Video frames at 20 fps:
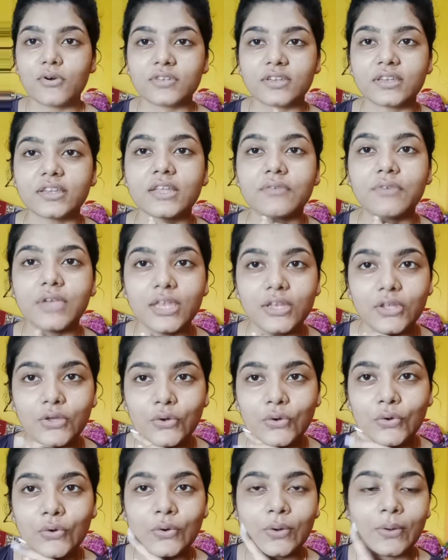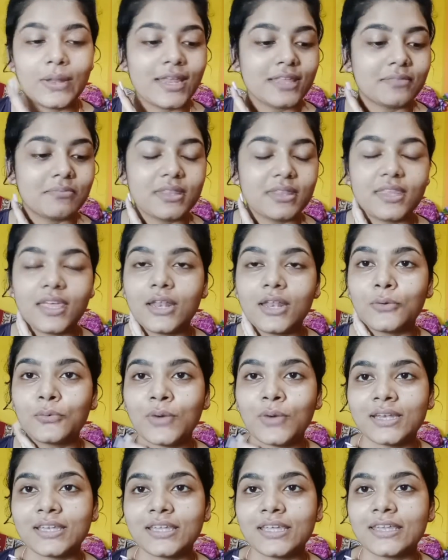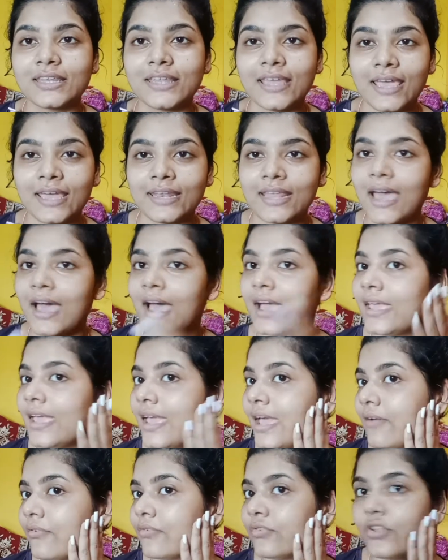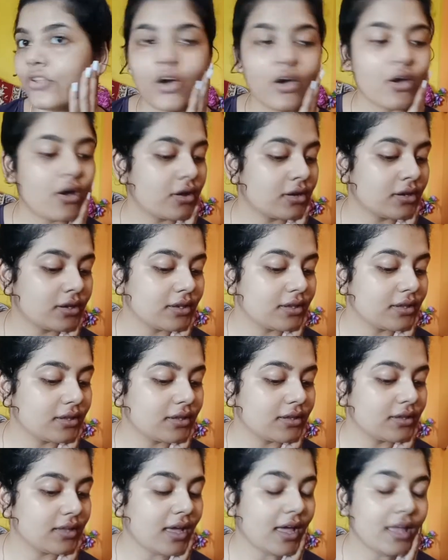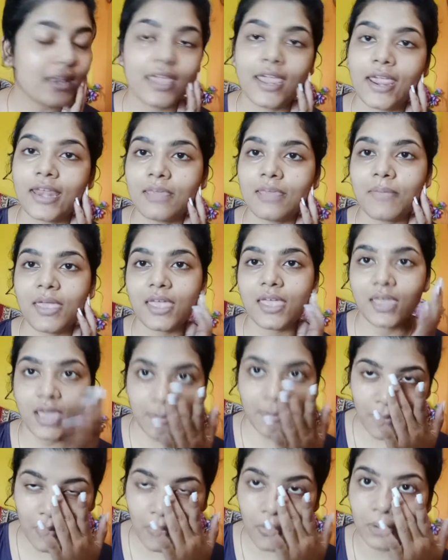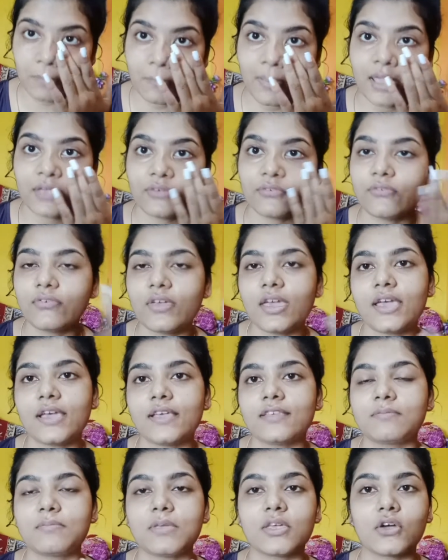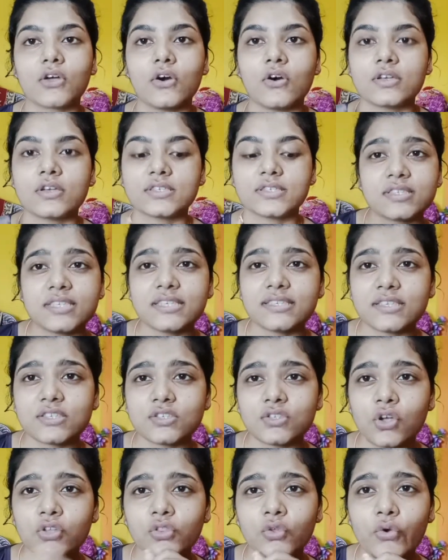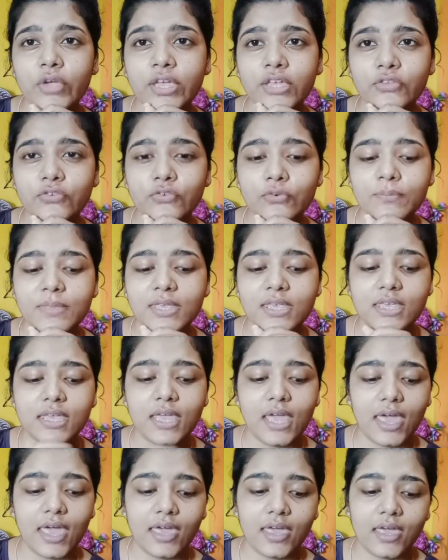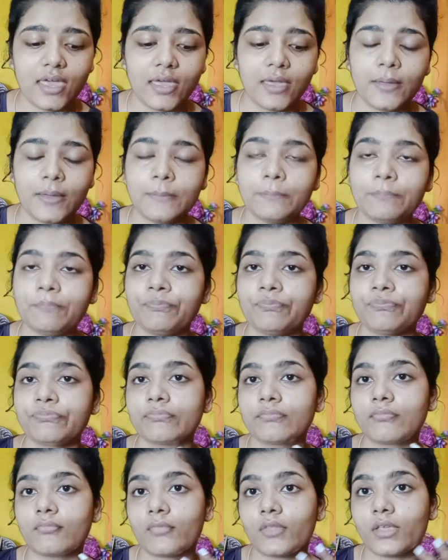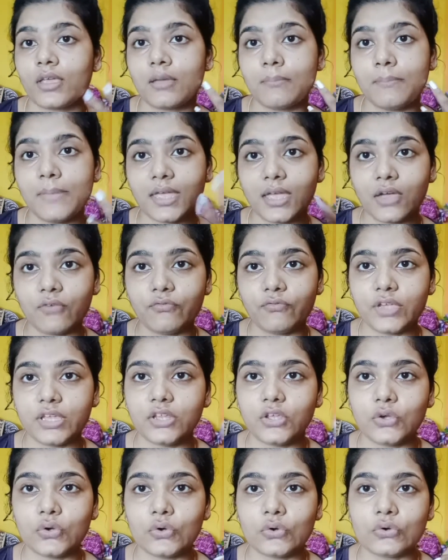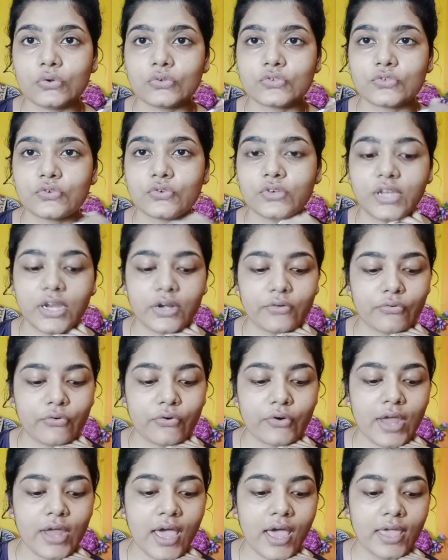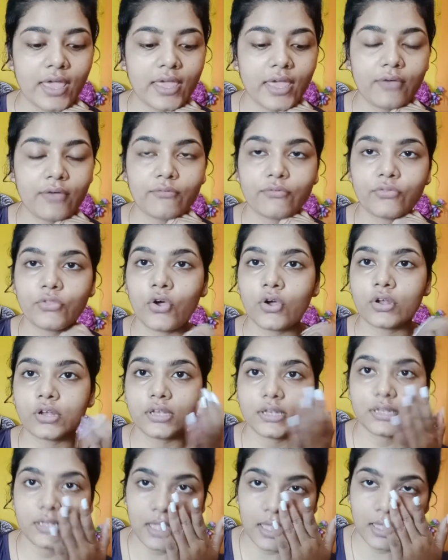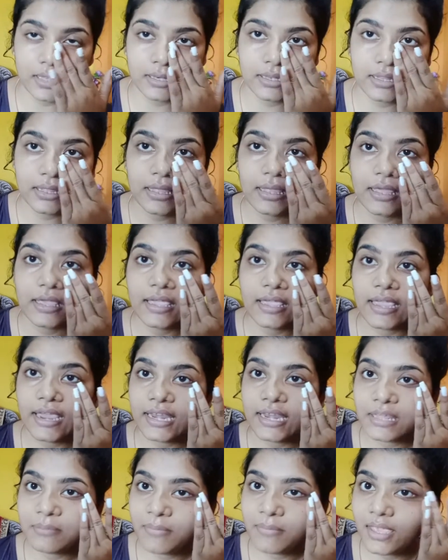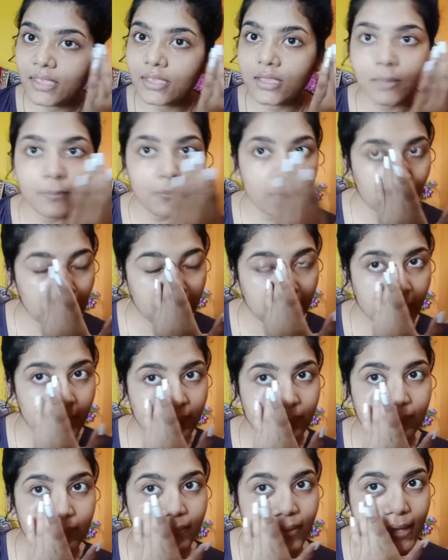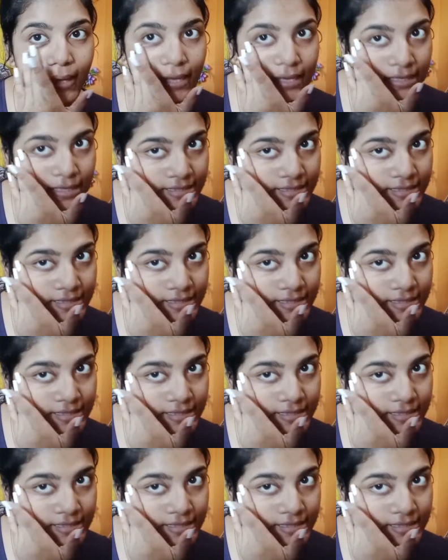starting the video, let me tell you one thing, that I have not done any makeup on my face because this is not going to be a makeup video, so therefore I have not done any makeup on my face.